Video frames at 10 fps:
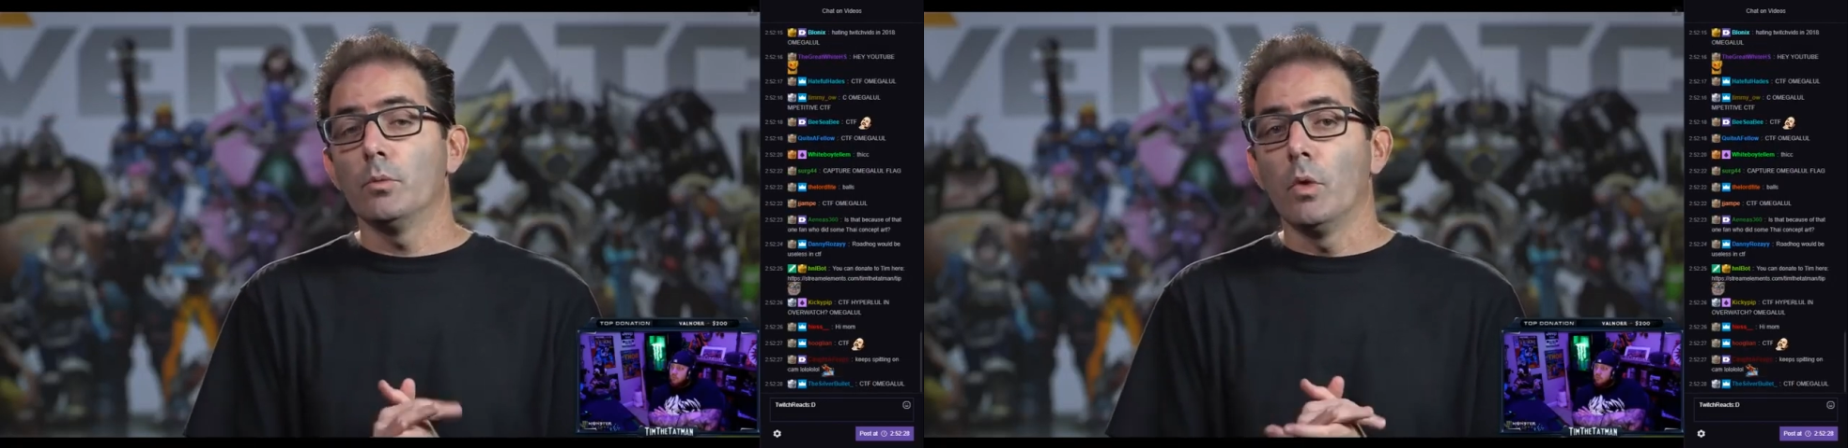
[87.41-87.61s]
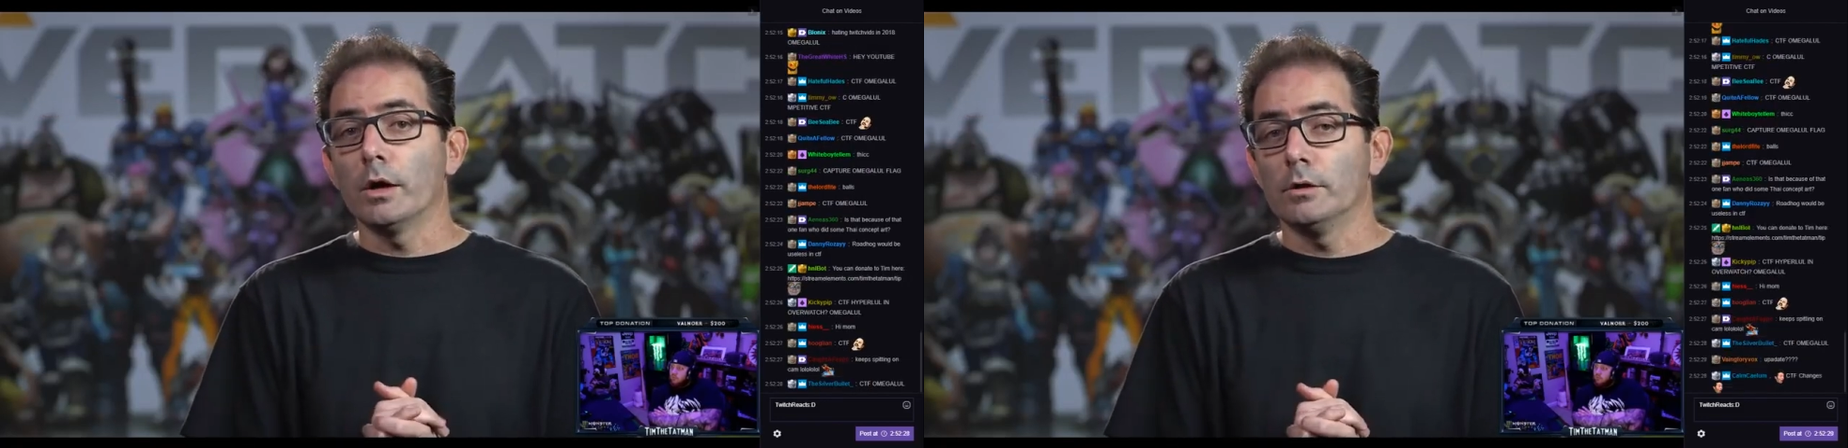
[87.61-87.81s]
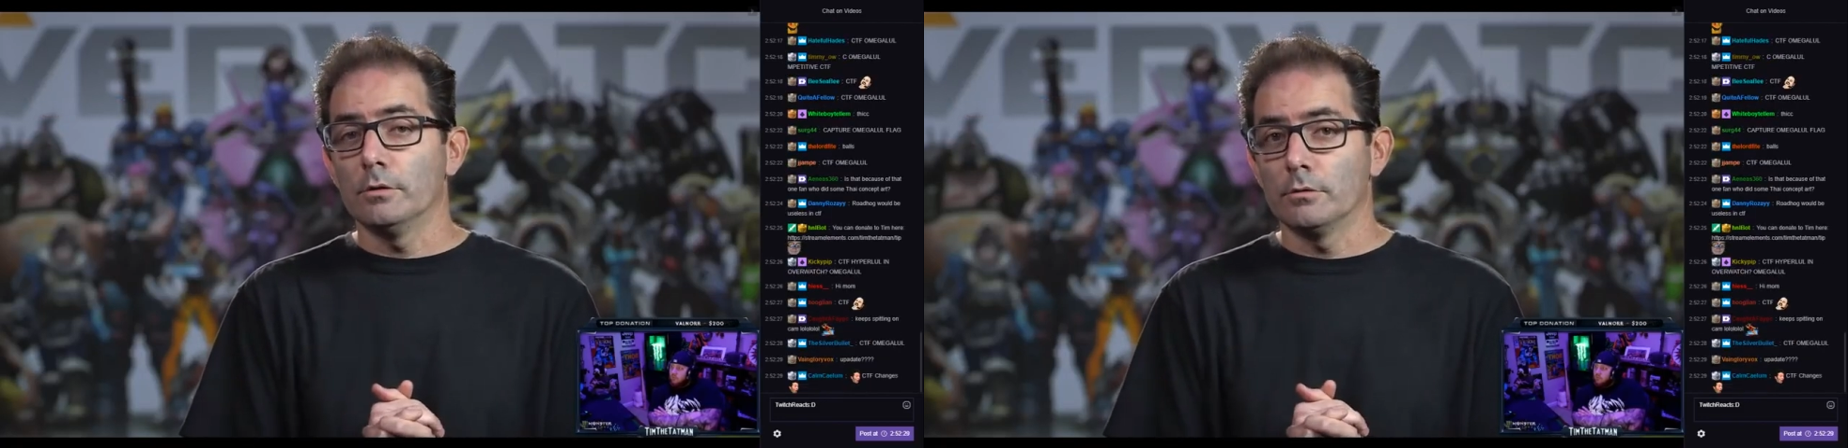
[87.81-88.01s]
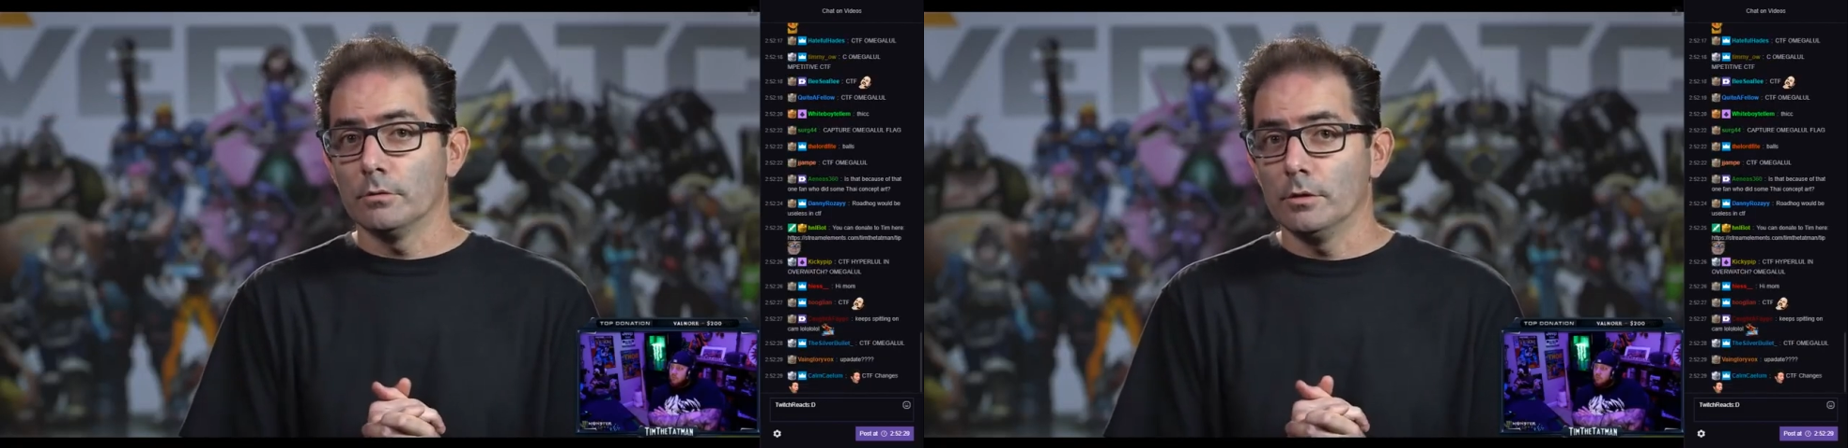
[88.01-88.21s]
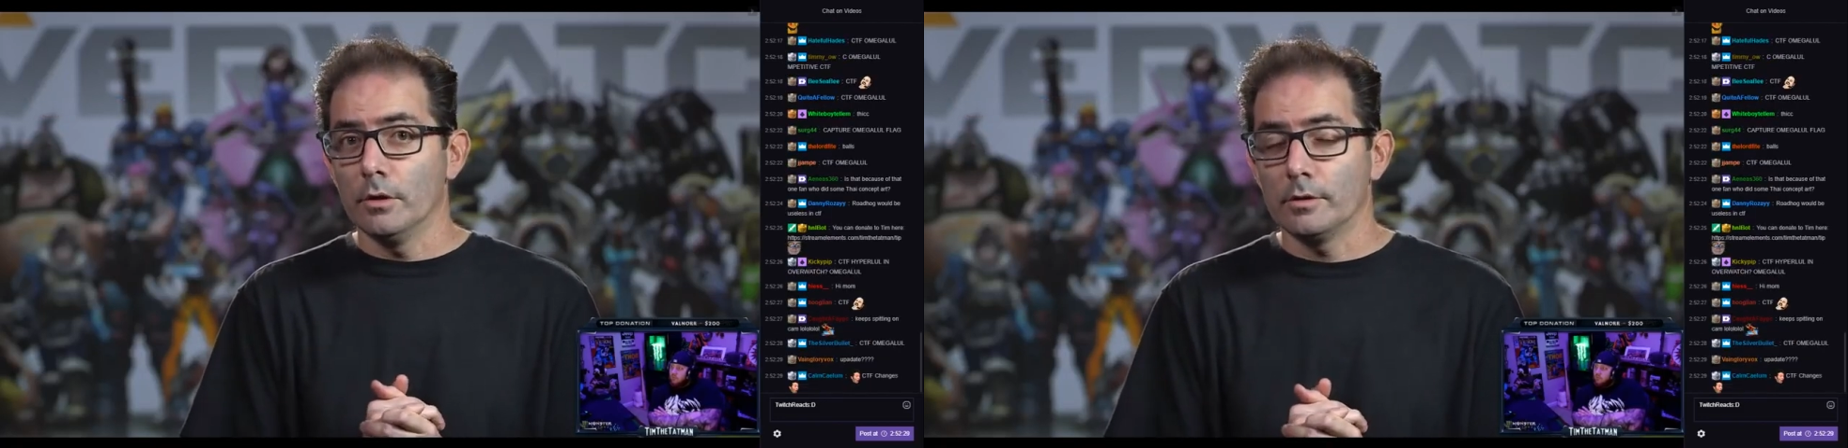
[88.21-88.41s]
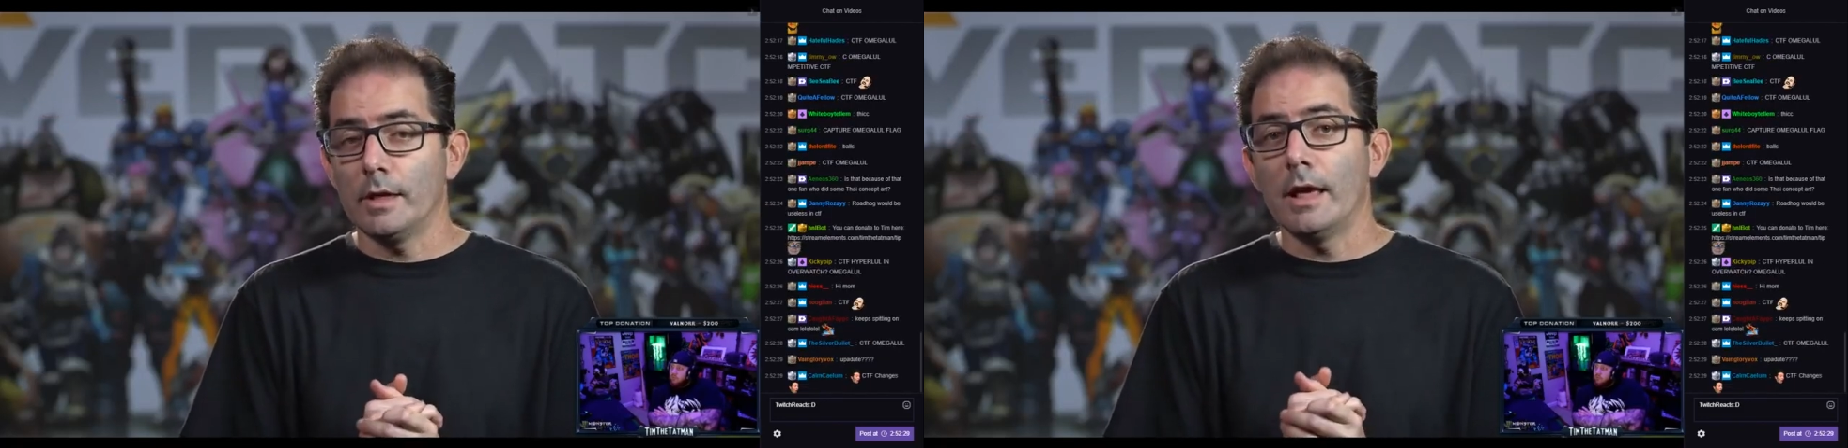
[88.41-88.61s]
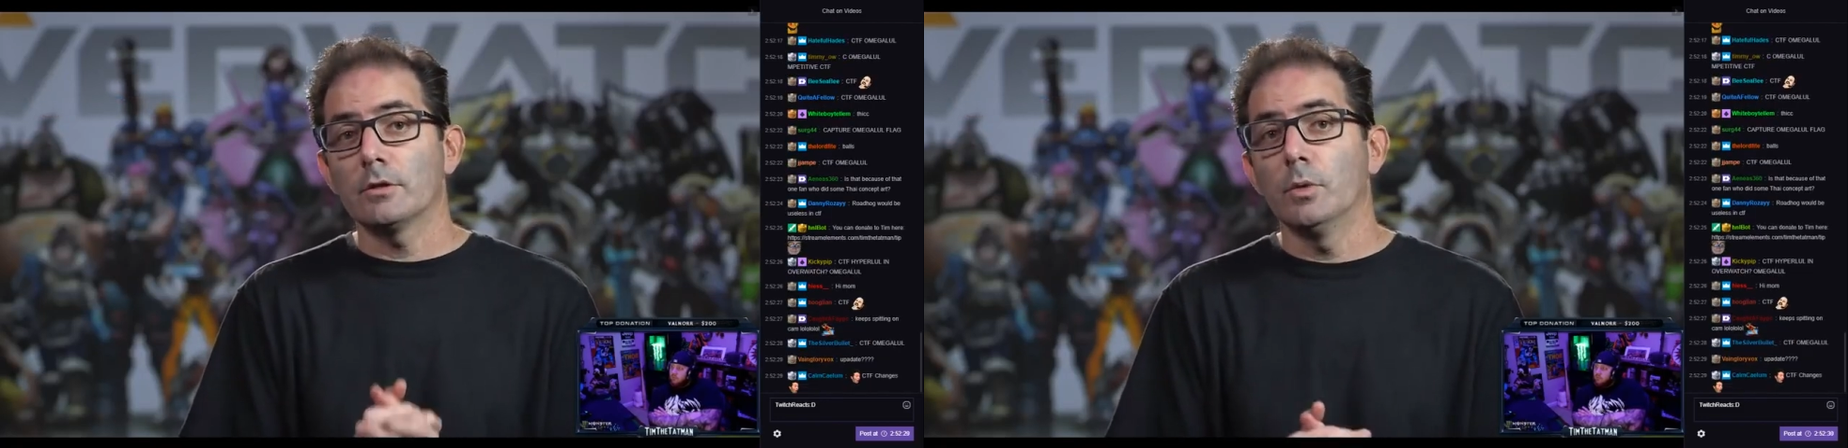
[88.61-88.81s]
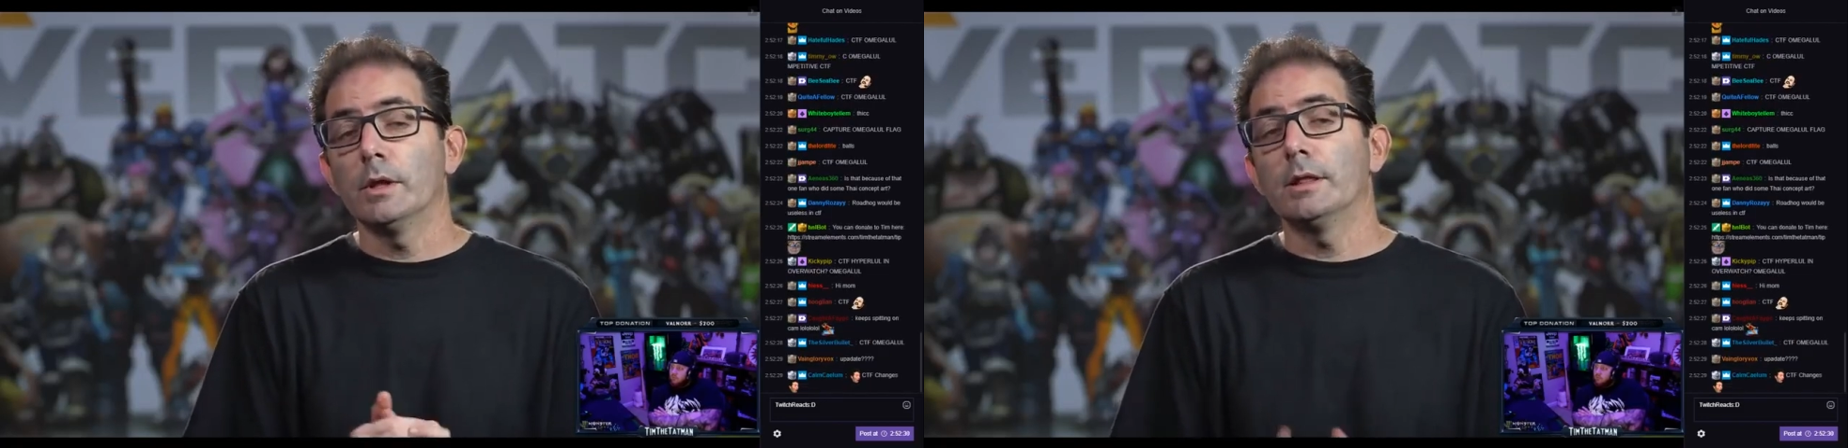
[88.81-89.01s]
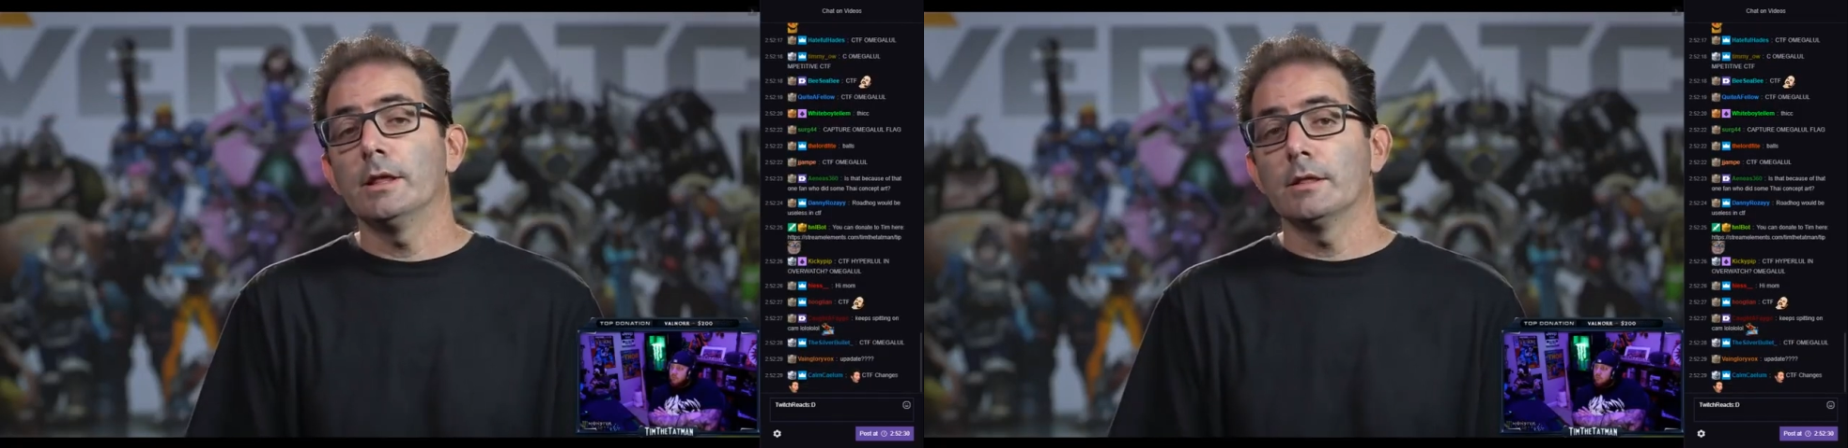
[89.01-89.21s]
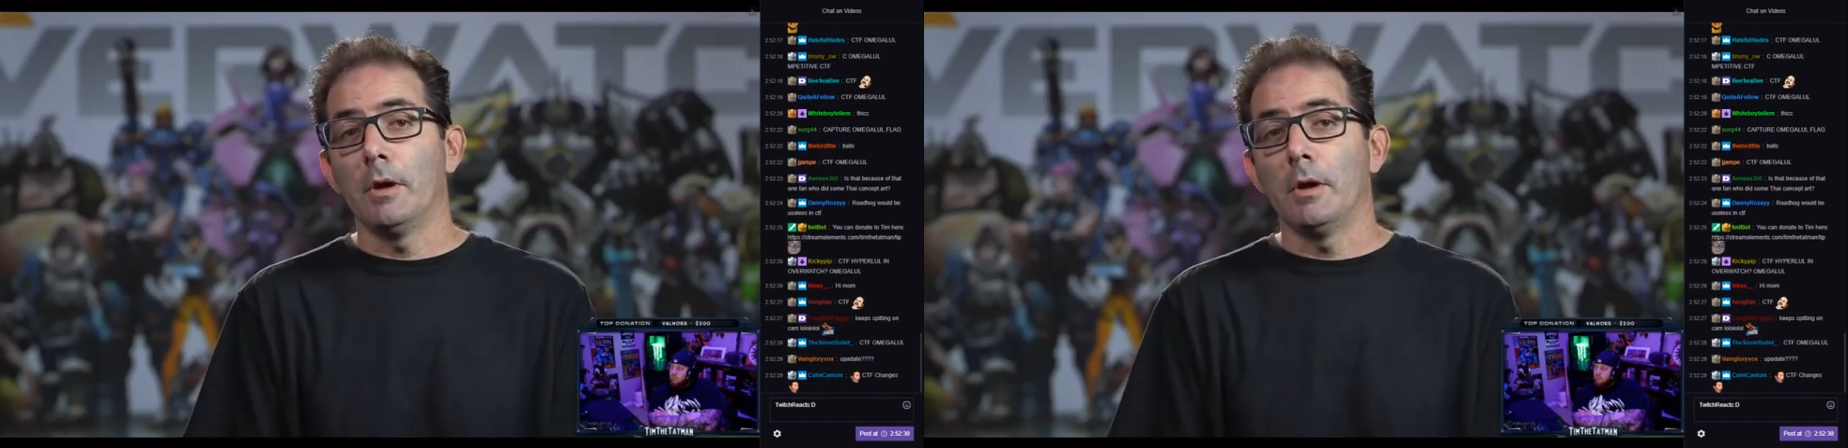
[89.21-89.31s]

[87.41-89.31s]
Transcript: walk you through those as quickly as